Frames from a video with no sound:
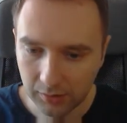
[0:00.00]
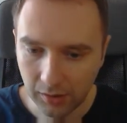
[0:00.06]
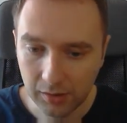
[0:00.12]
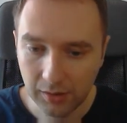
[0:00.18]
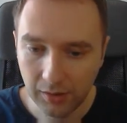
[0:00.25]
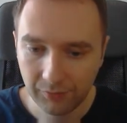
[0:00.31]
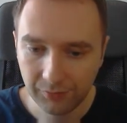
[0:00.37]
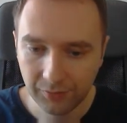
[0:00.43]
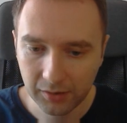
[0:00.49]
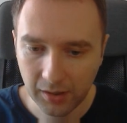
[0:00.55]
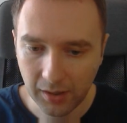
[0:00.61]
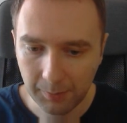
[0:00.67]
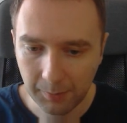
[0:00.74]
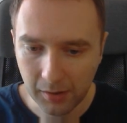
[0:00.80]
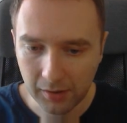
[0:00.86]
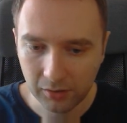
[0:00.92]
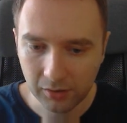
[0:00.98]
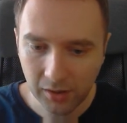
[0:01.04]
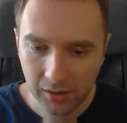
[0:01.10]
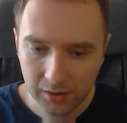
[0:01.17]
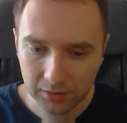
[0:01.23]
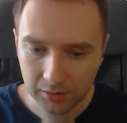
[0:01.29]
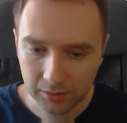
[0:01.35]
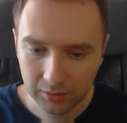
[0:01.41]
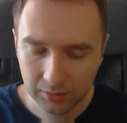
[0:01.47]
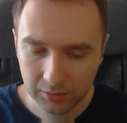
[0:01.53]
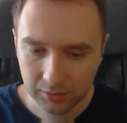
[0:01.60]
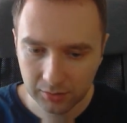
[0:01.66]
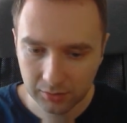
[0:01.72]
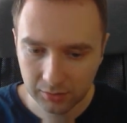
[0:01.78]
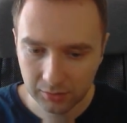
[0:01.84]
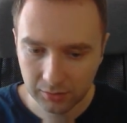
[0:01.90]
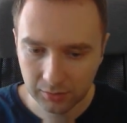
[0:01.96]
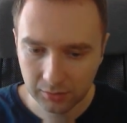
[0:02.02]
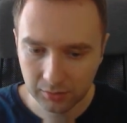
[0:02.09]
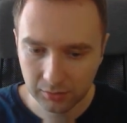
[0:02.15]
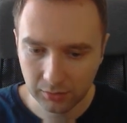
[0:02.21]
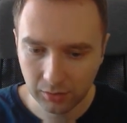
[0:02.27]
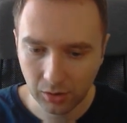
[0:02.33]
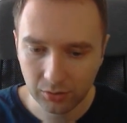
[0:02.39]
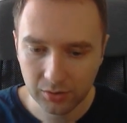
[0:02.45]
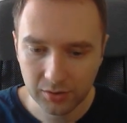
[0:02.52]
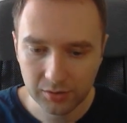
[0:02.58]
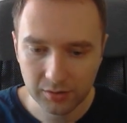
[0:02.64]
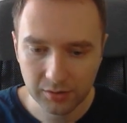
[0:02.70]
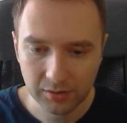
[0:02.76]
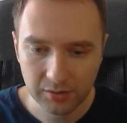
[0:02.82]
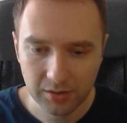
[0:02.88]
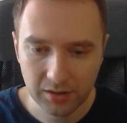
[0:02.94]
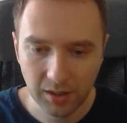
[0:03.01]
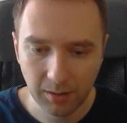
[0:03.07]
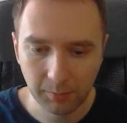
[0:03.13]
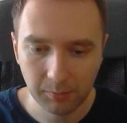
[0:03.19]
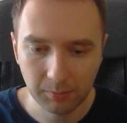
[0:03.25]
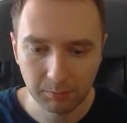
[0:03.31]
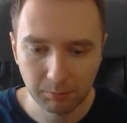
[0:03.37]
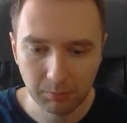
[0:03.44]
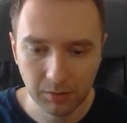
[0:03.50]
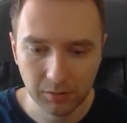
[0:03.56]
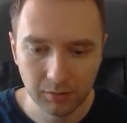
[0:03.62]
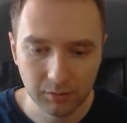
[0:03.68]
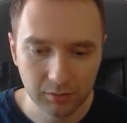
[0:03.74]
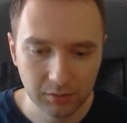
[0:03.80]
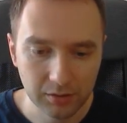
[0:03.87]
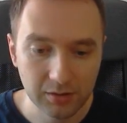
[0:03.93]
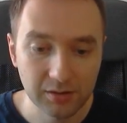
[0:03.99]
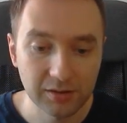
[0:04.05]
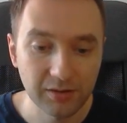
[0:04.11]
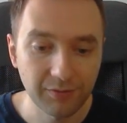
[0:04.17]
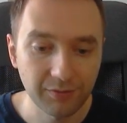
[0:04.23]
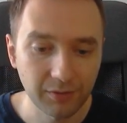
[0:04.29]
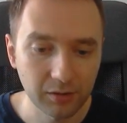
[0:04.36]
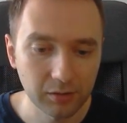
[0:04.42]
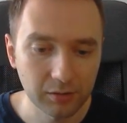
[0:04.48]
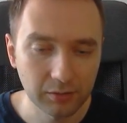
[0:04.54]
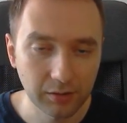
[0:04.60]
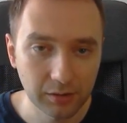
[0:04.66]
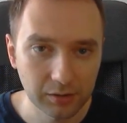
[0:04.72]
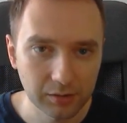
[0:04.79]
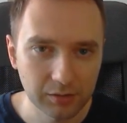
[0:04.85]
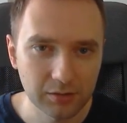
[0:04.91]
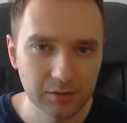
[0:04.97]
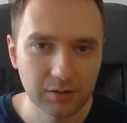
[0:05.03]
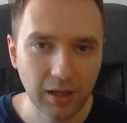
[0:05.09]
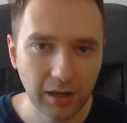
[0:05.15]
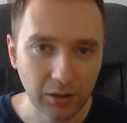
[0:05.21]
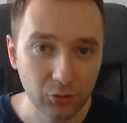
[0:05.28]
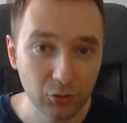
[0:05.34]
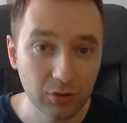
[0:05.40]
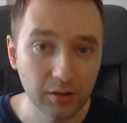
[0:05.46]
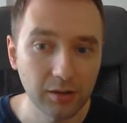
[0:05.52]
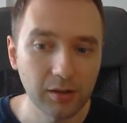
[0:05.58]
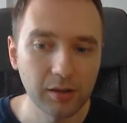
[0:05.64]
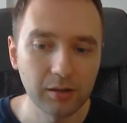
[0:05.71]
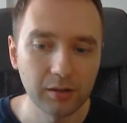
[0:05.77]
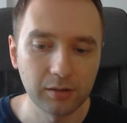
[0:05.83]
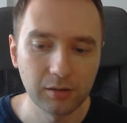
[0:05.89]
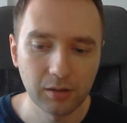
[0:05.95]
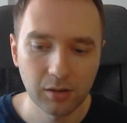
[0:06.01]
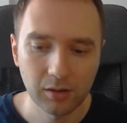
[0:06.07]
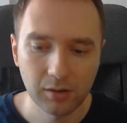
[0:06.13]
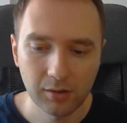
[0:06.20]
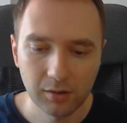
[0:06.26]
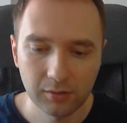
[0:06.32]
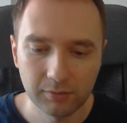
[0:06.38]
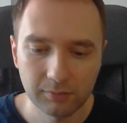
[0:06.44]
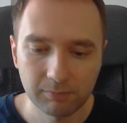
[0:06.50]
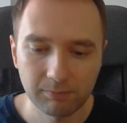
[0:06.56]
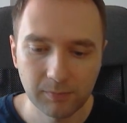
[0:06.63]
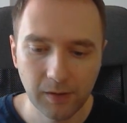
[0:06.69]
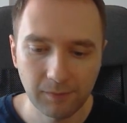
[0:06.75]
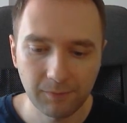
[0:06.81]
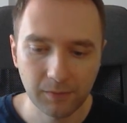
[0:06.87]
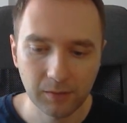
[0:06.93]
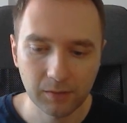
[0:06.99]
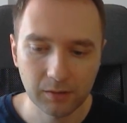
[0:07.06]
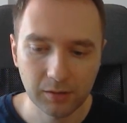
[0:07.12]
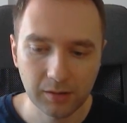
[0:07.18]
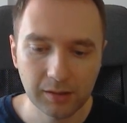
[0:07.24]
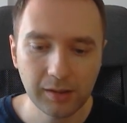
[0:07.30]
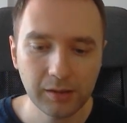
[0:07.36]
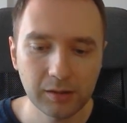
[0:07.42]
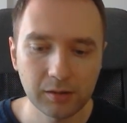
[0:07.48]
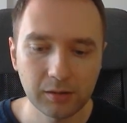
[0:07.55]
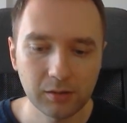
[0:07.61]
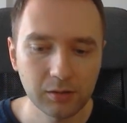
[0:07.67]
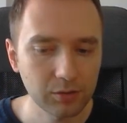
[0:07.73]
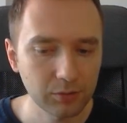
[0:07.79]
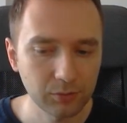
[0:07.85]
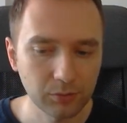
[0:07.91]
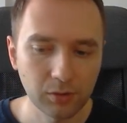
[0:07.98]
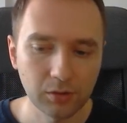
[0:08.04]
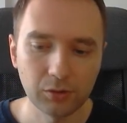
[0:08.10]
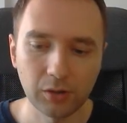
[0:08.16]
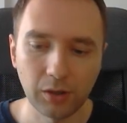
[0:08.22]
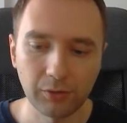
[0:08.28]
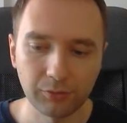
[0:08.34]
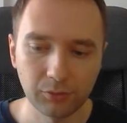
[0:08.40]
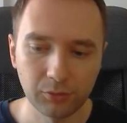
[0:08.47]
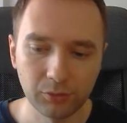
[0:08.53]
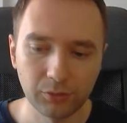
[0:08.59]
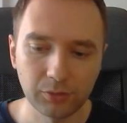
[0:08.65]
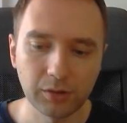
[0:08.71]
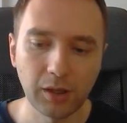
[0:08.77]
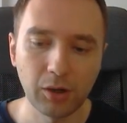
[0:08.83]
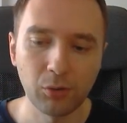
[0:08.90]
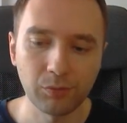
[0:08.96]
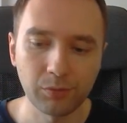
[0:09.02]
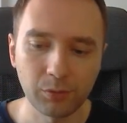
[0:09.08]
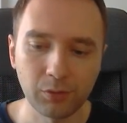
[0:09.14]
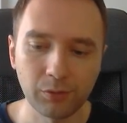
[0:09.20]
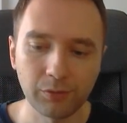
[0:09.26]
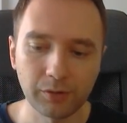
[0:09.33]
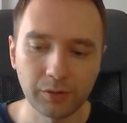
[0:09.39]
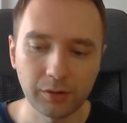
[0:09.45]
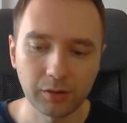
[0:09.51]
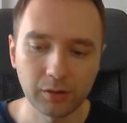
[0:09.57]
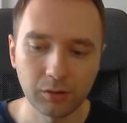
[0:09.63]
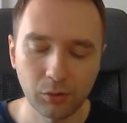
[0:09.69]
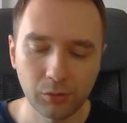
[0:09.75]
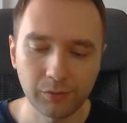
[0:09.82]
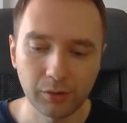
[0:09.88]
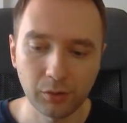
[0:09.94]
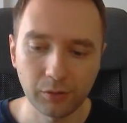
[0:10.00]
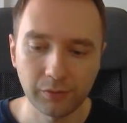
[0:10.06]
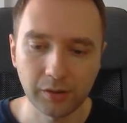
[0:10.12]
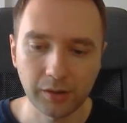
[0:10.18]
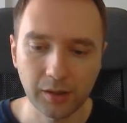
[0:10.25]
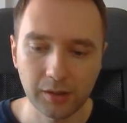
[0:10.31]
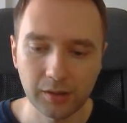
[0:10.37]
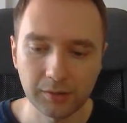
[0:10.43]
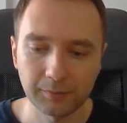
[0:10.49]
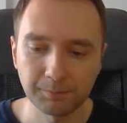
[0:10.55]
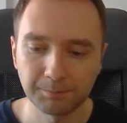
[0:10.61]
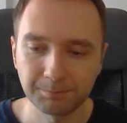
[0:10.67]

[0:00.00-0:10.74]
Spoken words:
And every time I run, notice this number is different, right? It's actually a different client, so you have to do it over and over again.